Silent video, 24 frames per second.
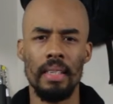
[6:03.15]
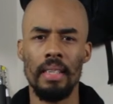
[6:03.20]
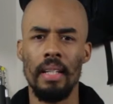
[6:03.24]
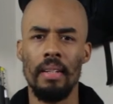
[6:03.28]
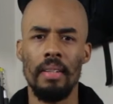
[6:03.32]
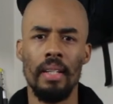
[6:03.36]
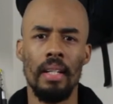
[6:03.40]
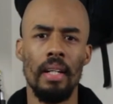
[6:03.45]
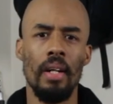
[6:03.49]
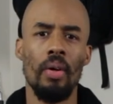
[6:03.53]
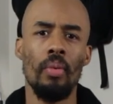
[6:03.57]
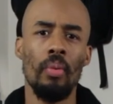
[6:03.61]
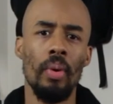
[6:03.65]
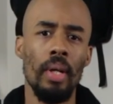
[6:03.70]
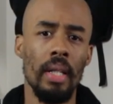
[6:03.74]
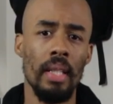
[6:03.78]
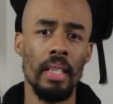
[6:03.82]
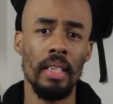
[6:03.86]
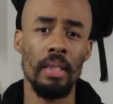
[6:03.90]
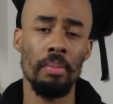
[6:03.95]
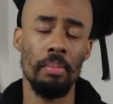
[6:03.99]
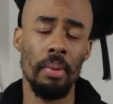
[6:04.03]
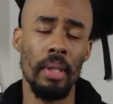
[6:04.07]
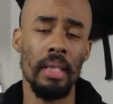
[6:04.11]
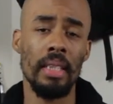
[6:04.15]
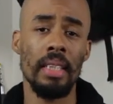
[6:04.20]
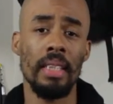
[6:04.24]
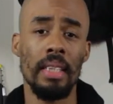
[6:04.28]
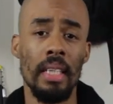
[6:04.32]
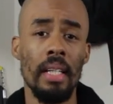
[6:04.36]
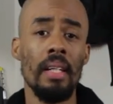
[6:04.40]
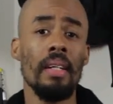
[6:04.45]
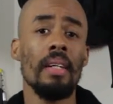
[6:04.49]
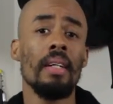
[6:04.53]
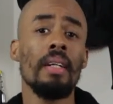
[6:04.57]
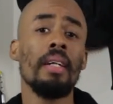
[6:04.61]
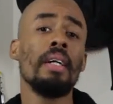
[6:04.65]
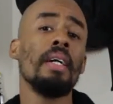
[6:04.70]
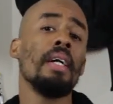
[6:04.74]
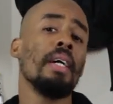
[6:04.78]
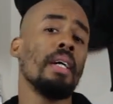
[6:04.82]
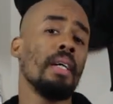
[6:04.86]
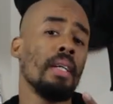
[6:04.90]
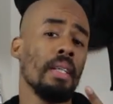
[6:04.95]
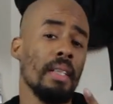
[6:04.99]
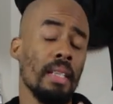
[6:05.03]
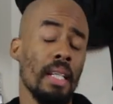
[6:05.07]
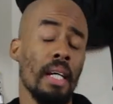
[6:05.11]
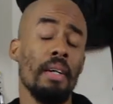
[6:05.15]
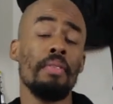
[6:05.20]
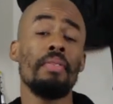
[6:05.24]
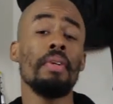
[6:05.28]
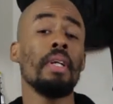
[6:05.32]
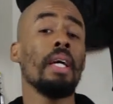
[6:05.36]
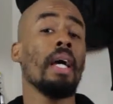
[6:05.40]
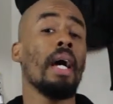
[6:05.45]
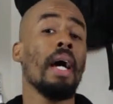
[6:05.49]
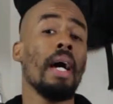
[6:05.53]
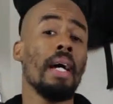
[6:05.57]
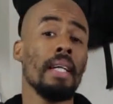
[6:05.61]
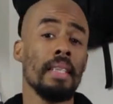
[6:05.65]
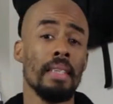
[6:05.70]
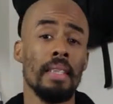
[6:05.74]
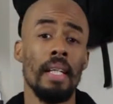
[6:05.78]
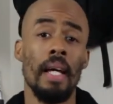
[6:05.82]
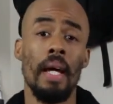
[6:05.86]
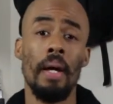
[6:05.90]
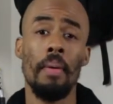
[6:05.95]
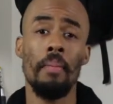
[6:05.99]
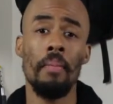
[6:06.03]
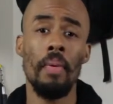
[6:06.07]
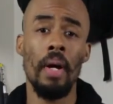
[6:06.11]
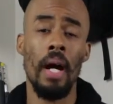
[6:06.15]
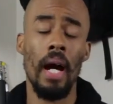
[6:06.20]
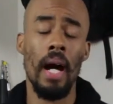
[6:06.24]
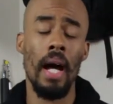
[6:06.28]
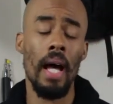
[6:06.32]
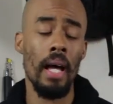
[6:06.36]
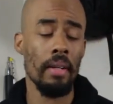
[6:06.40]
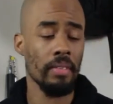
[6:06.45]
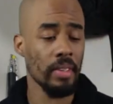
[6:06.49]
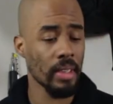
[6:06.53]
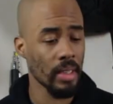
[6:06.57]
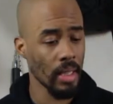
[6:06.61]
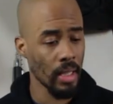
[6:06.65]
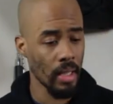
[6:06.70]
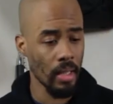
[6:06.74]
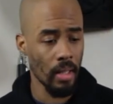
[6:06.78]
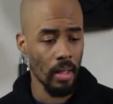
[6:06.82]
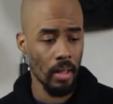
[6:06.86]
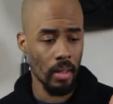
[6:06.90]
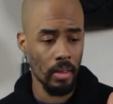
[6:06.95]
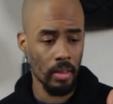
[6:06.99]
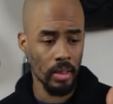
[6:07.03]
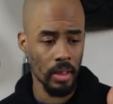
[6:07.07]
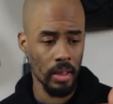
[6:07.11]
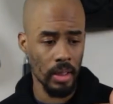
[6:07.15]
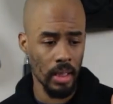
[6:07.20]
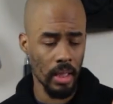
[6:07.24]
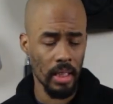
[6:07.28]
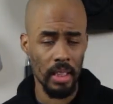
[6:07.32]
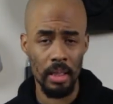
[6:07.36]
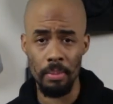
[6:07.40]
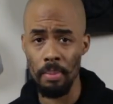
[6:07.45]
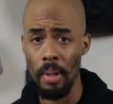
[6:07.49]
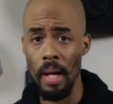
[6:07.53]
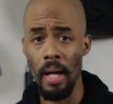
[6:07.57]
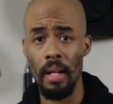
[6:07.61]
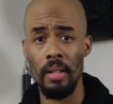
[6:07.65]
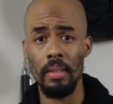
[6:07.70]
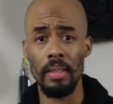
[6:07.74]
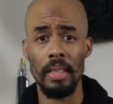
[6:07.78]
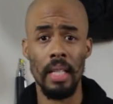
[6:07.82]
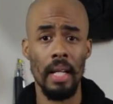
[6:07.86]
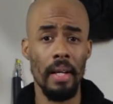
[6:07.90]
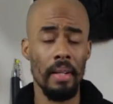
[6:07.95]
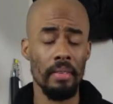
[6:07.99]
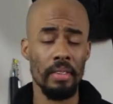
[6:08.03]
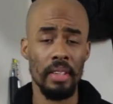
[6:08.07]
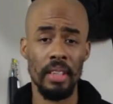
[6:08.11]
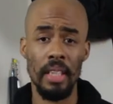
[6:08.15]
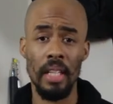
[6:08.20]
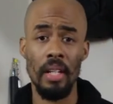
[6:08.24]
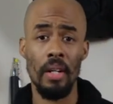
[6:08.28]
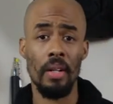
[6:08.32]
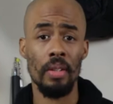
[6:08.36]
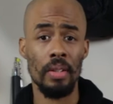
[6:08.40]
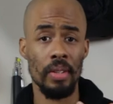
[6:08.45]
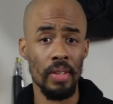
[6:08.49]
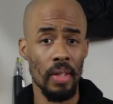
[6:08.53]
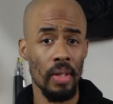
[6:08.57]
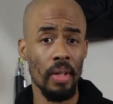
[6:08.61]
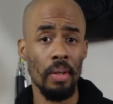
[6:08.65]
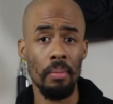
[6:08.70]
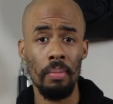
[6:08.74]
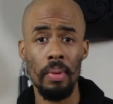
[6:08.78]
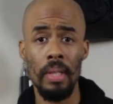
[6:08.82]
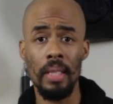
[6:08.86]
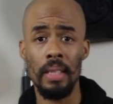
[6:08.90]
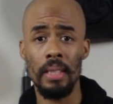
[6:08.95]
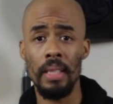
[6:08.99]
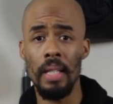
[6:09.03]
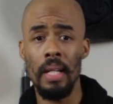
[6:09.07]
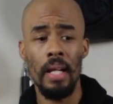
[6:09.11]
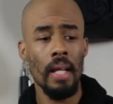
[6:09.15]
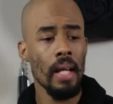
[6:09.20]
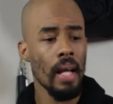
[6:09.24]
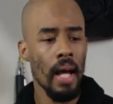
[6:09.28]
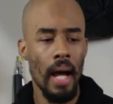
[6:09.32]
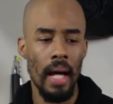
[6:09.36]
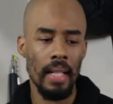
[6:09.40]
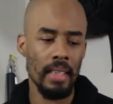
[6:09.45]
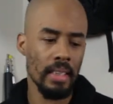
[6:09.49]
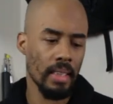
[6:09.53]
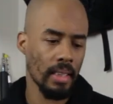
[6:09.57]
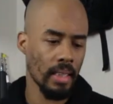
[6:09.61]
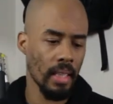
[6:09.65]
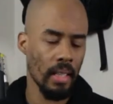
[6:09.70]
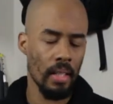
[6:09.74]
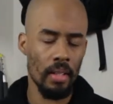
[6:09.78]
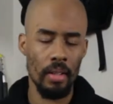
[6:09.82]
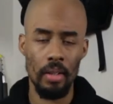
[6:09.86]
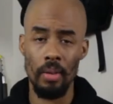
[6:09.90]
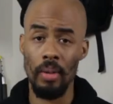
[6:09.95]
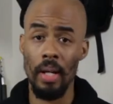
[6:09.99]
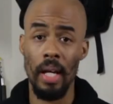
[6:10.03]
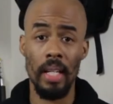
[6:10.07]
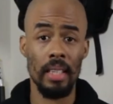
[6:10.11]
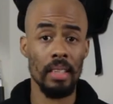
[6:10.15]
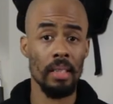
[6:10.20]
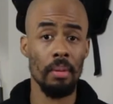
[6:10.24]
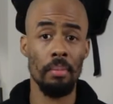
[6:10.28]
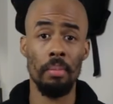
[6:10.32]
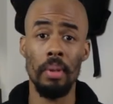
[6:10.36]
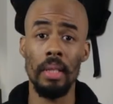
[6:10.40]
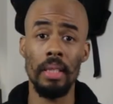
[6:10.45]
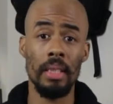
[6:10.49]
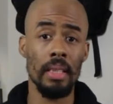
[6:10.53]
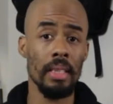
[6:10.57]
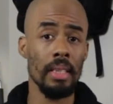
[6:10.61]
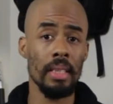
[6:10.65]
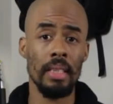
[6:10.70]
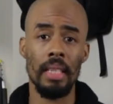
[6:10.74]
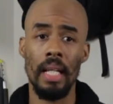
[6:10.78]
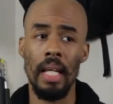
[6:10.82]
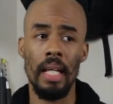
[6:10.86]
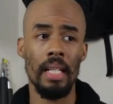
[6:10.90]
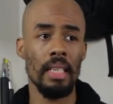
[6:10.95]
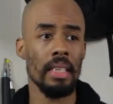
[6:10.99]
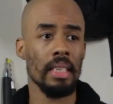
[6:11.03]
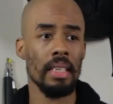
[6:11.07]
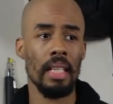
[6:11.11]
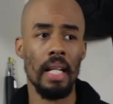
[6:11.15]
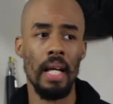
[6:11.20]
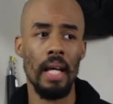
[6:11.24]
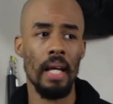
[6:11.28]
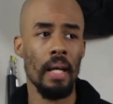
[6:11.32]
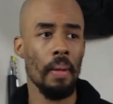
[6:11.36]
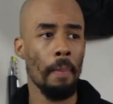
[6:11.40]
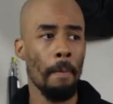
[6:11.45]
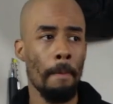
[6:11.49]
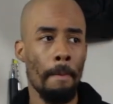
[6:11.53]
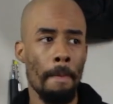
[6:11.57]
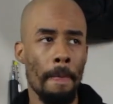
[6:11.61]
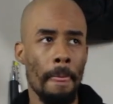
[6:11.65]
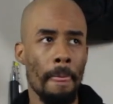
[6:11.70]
style that I witnessed. But Sarah definitely has that. I have seen her judge battles. I have seen her tournaments. I just seen her do exhibitions and it's like